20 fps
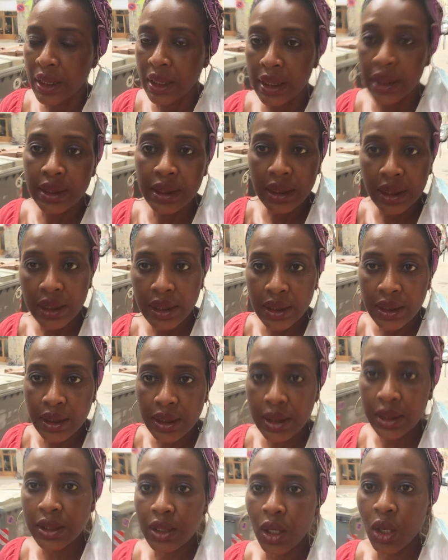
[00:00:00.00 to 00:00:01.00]
This
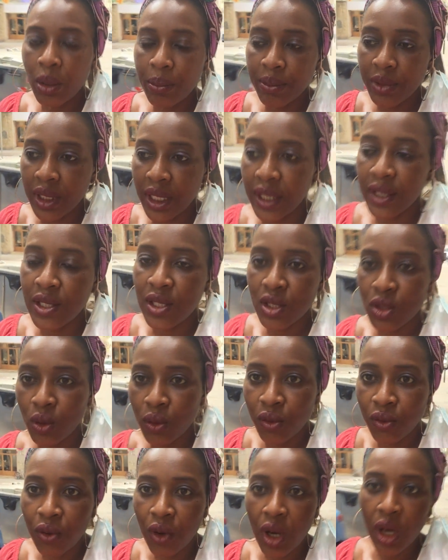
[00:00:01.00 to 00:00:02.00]
is the update
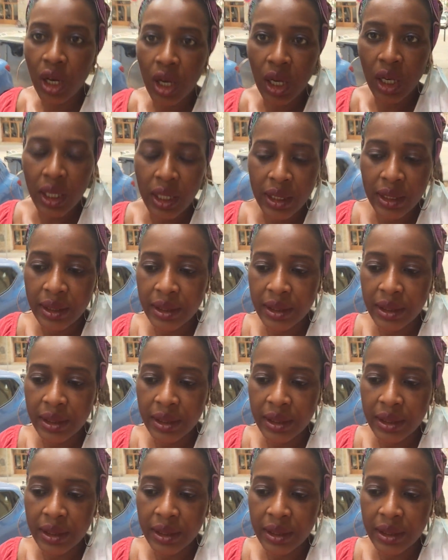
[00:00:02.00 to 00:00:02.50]
so far,